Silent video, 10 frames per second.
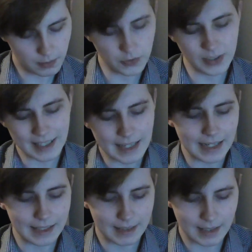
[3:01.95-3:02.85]
although
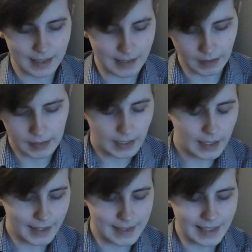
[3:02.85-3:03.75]

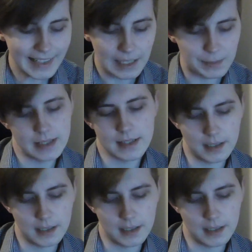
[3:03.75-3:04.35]
it's a little bit